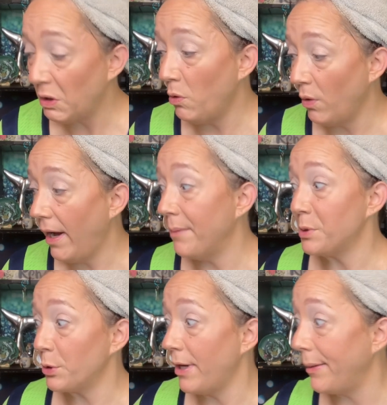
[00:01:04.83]
Oh, I'm
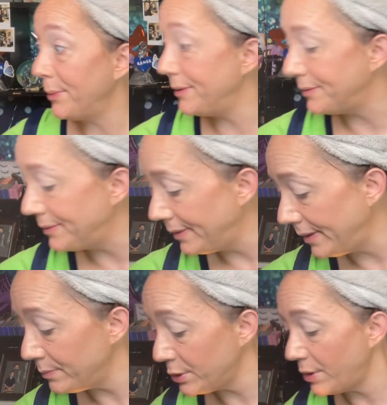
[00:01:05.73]
sure I will.
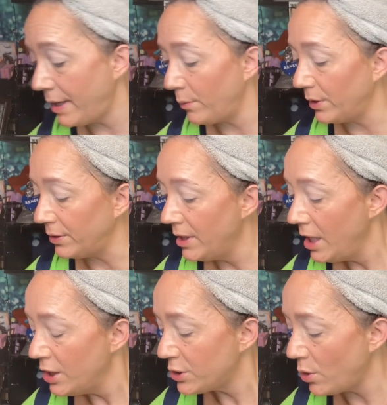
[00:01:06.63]
I'm sure I will.
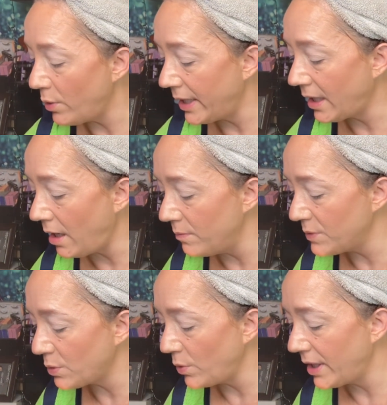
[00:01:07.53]
So it
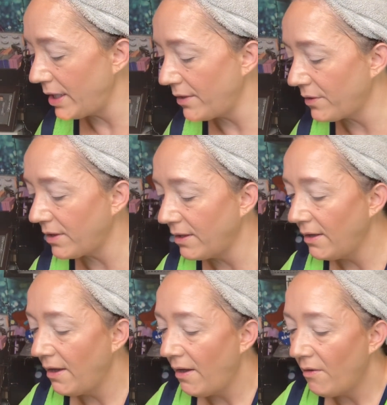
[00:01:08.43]
comes with
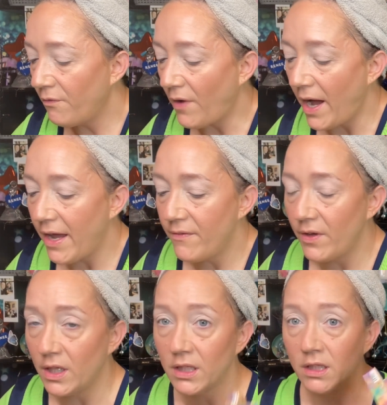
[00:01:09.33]
five
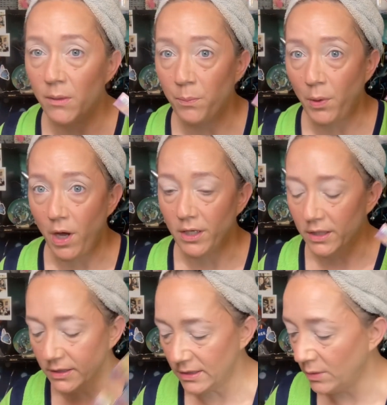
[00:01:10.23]
lip
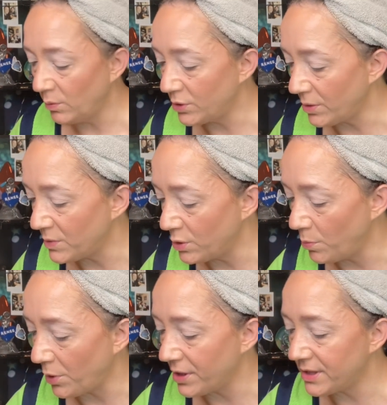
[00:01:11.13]
products, which I'm
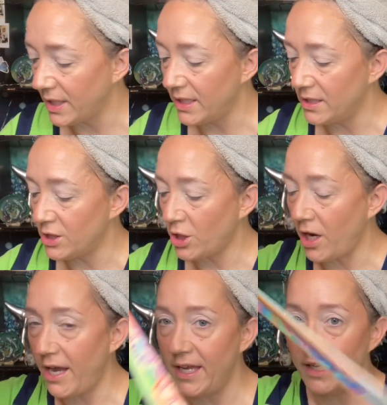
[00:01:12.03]
super excited to
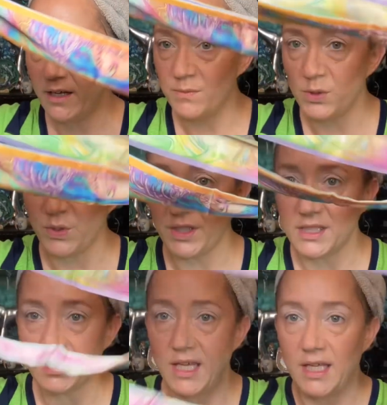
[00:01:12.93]
try. It comes with
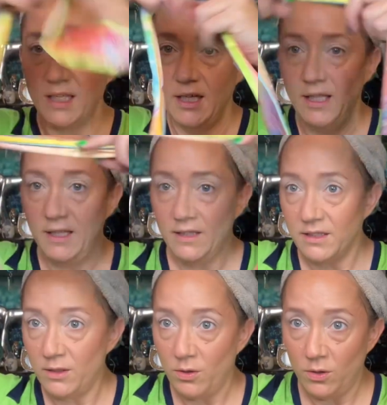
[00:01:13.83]
this like
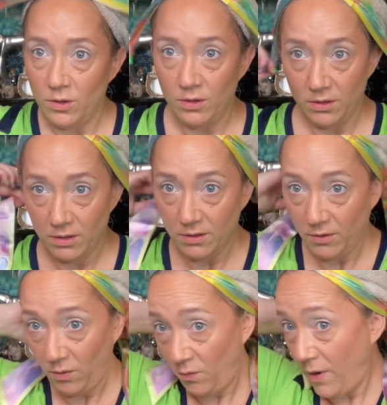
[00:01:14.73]
little
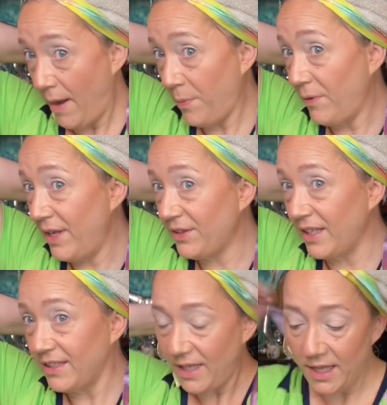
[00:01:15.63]
wrap around thing.